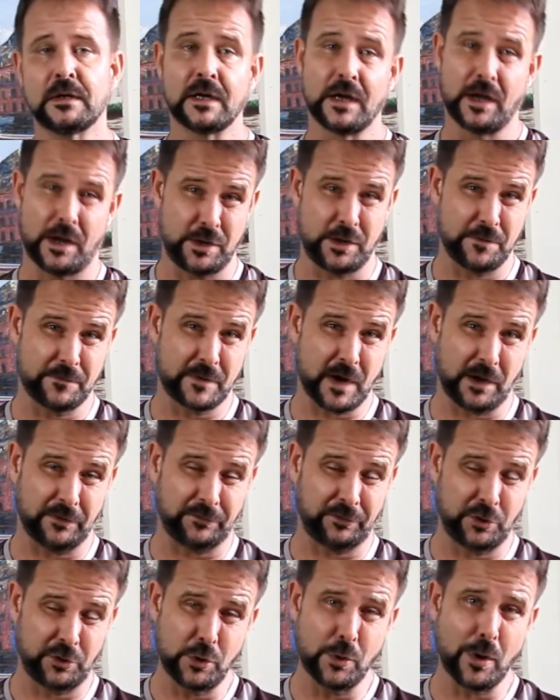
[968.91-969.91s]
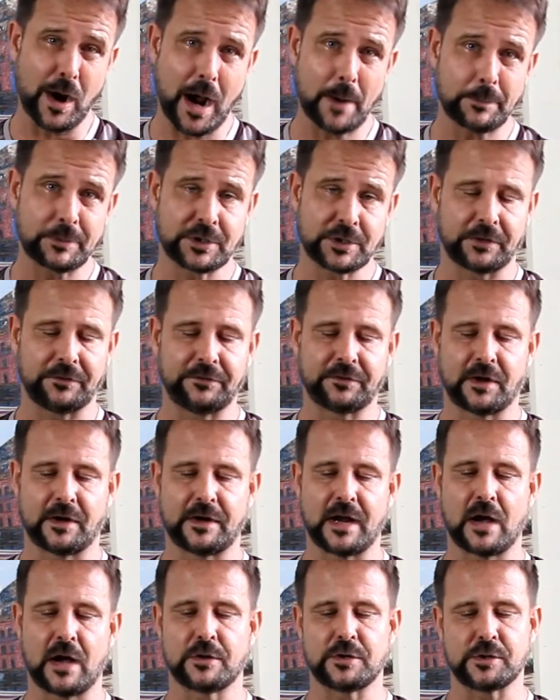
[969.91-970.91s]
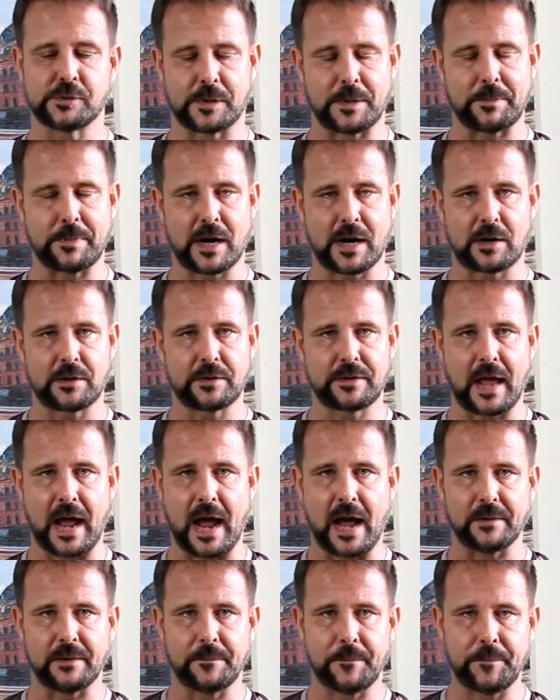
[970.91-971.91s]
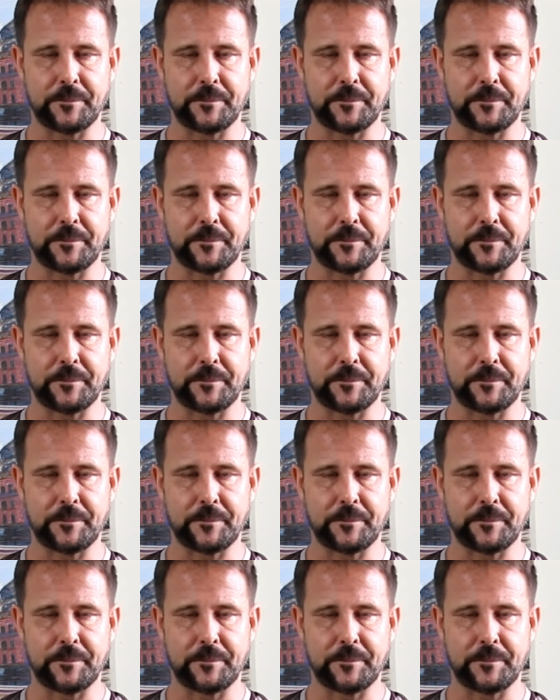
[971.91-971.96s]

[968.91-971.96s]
And you've got two options on how you repair that.